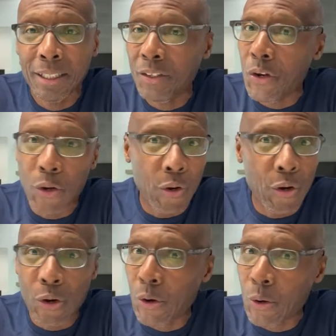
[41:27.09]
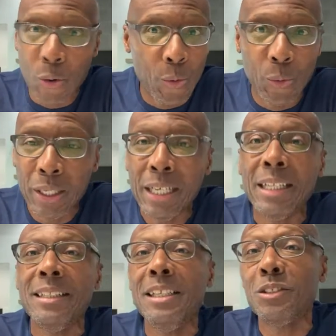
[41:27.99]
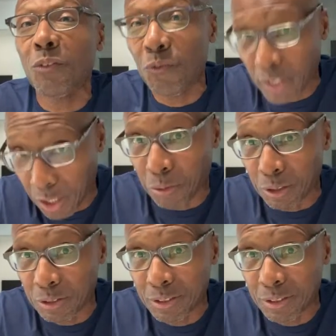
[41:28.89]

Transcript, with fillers: No, these are federal.